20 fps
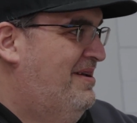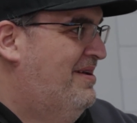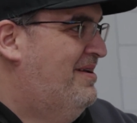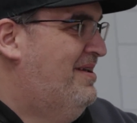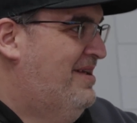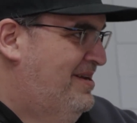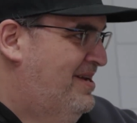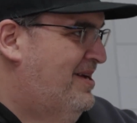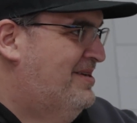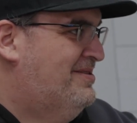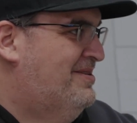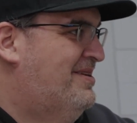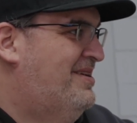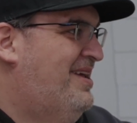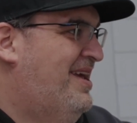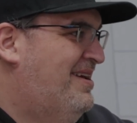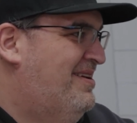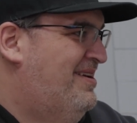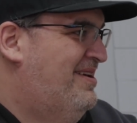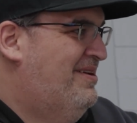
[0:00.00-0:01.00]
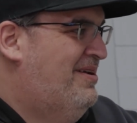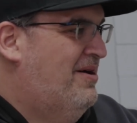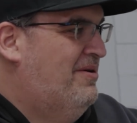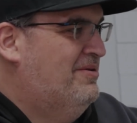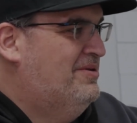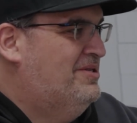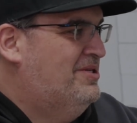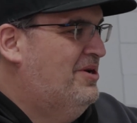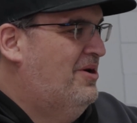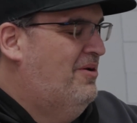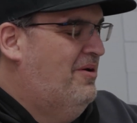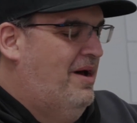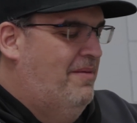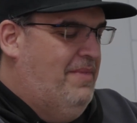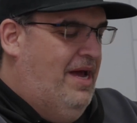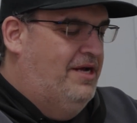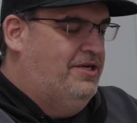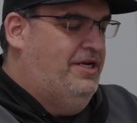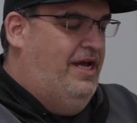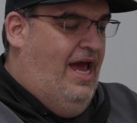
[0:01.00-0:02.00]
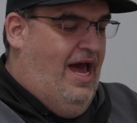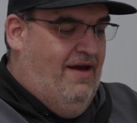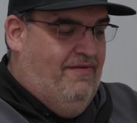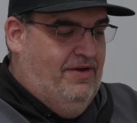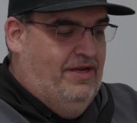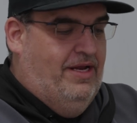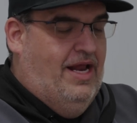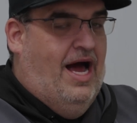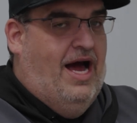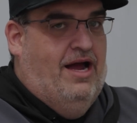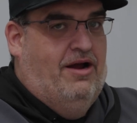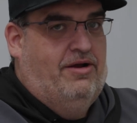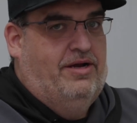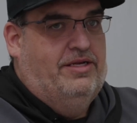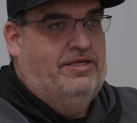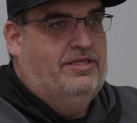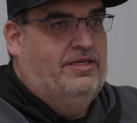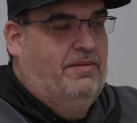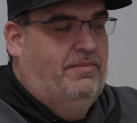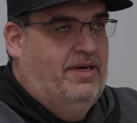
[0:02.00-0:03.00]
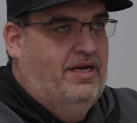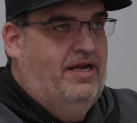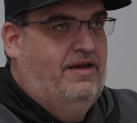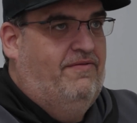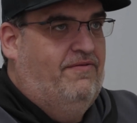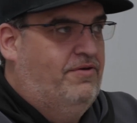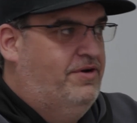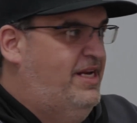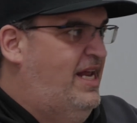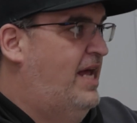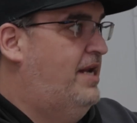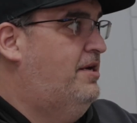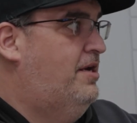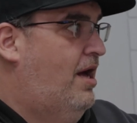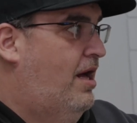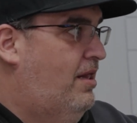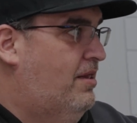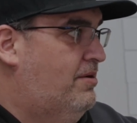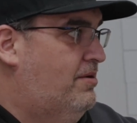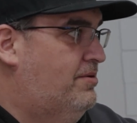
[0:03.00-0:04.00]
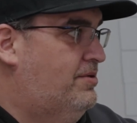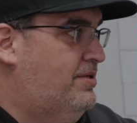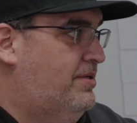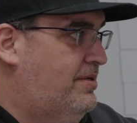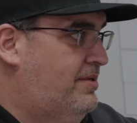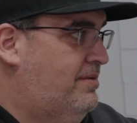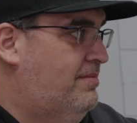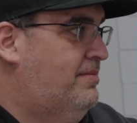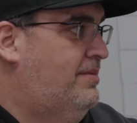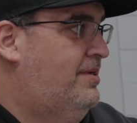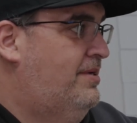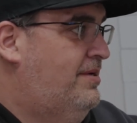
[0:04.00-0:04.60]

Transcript: It doesn't. Yeah. And so I'm actually hiring somebody for $10